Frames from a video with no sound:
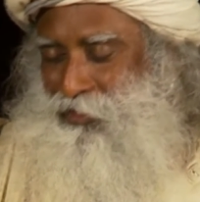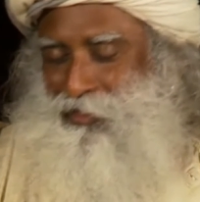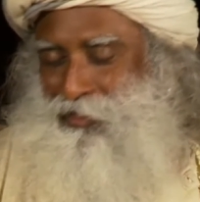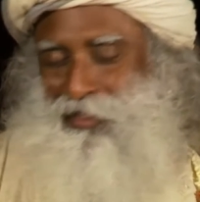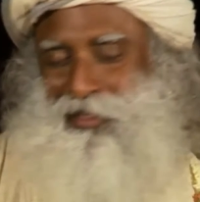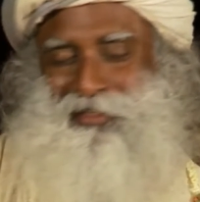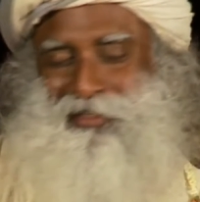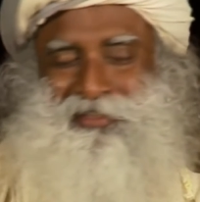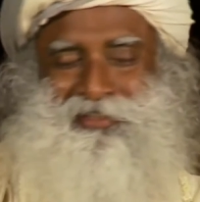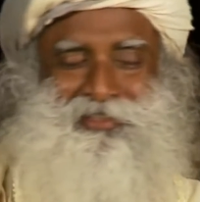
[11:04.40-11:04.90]
the
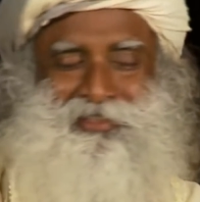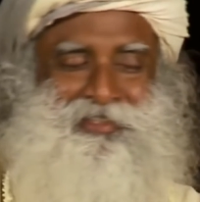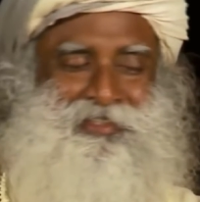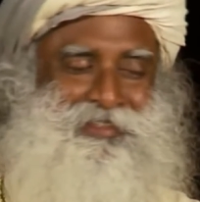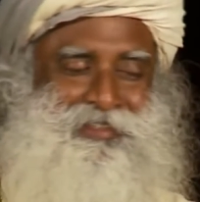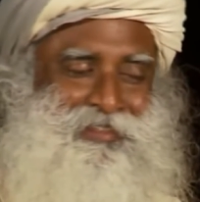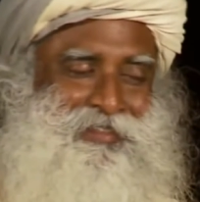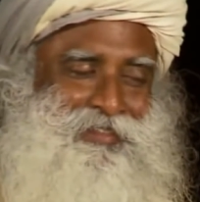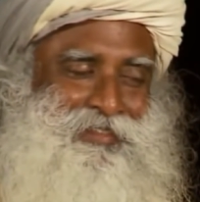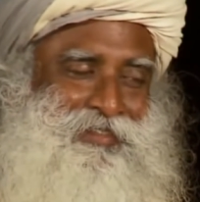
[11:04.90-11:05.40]
sadhana,
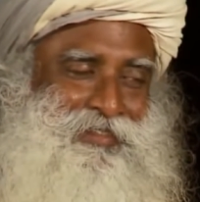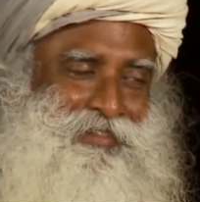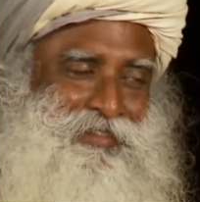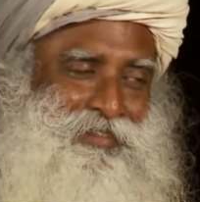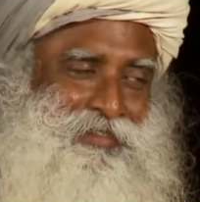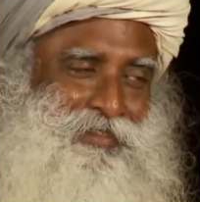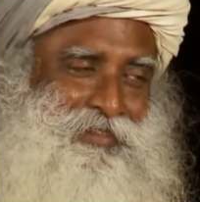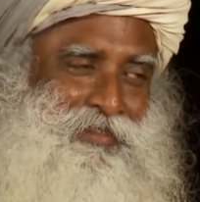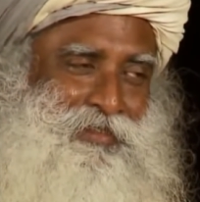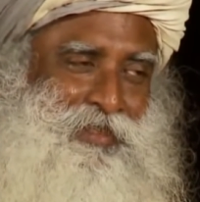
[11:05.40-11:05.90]

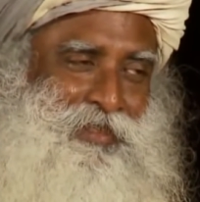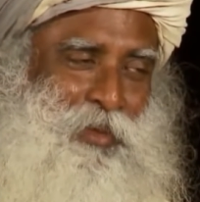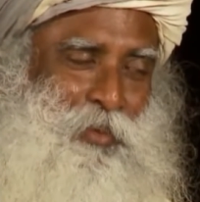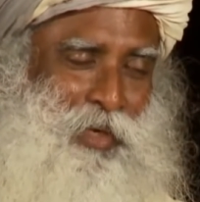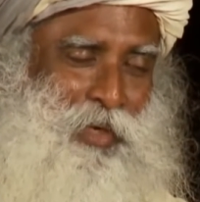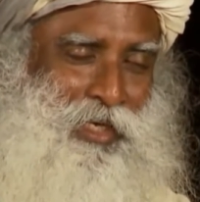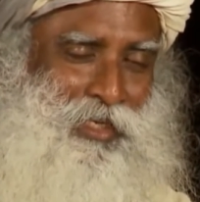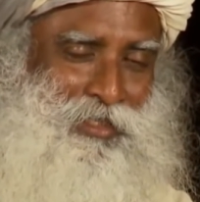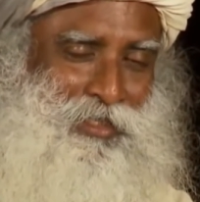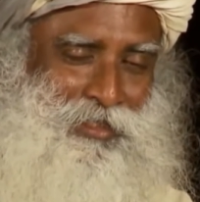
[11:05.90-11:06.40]
the
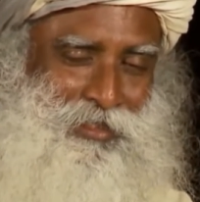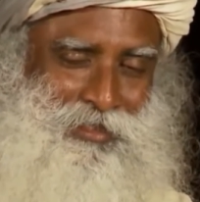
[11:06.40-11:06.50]
way it